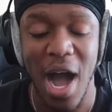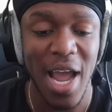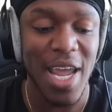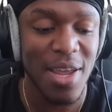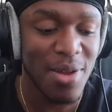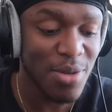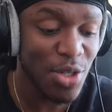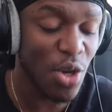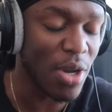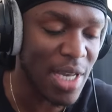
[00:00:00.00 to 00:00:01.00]
I
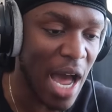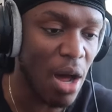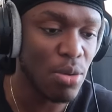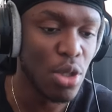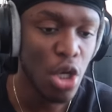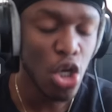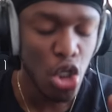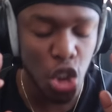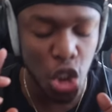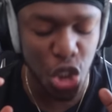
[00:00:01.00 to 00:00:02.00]
took down
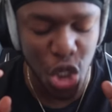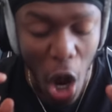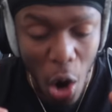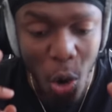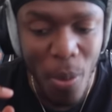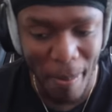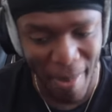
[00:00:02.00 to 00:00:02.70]
so